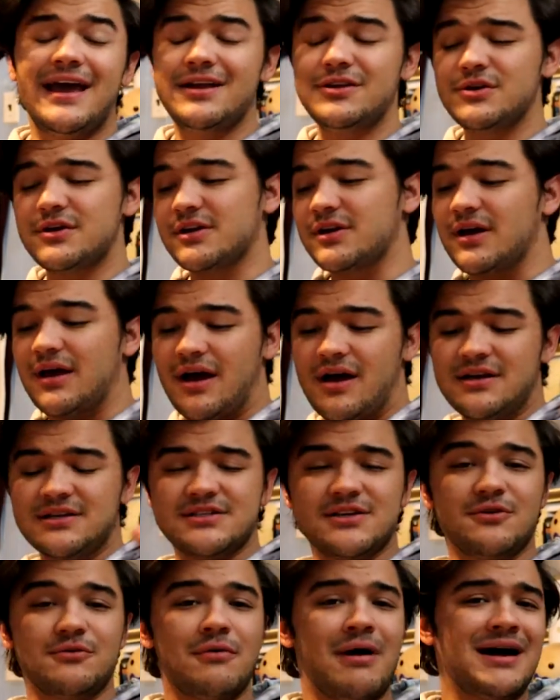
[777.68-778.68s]
And you can
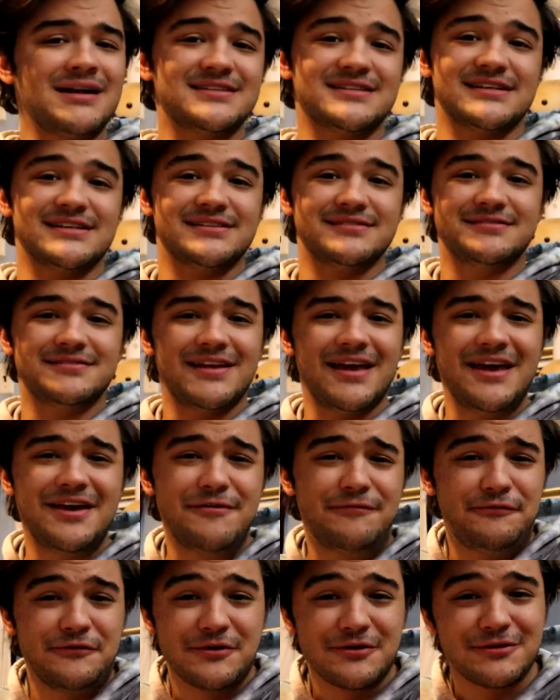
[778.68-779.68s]
also watch it
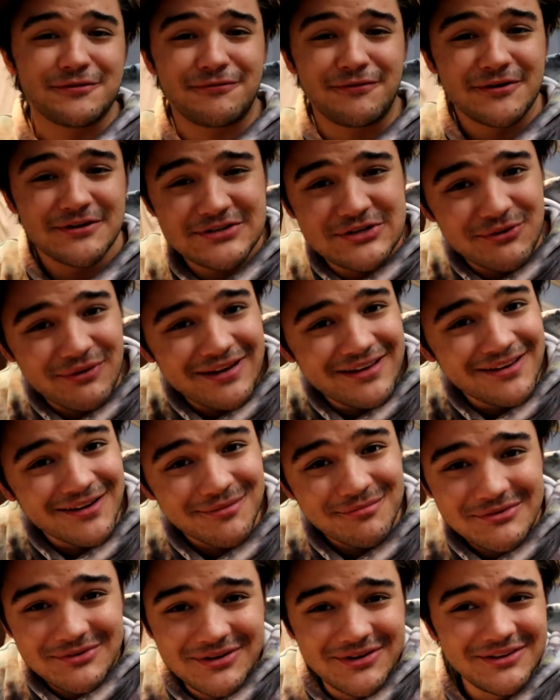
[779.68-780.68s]
if you're the first to wake
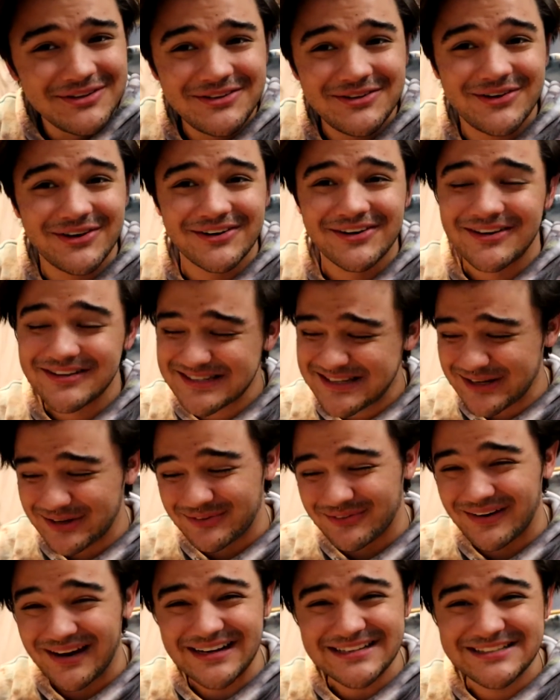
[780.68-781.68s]
up. You can also
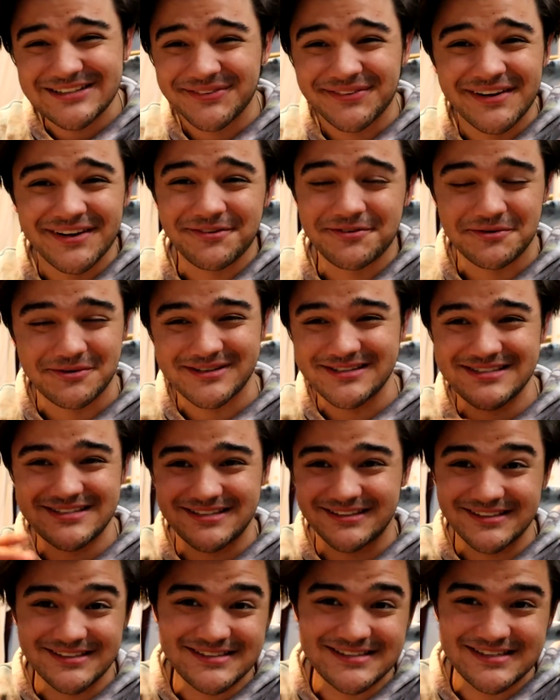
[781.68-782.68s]
watch it when everyone's
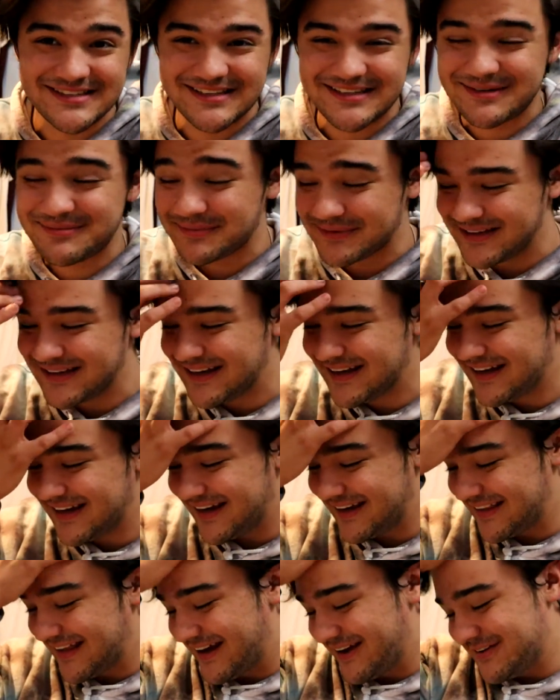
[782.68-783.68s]
still asleep
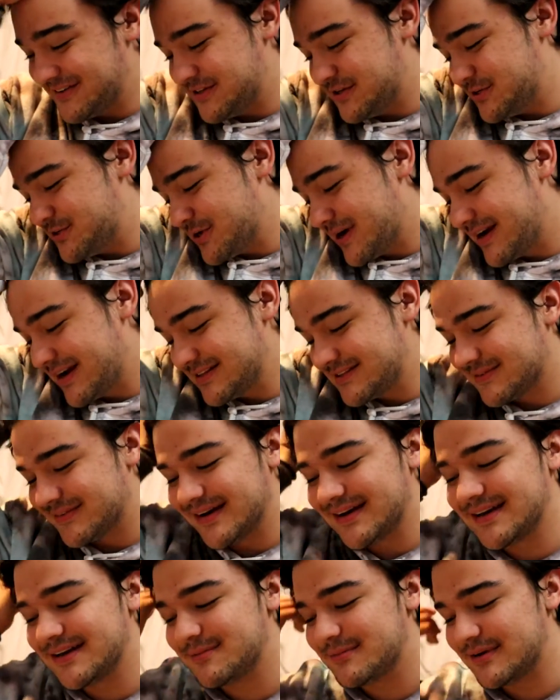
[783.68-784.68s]
in the house and you try not to wake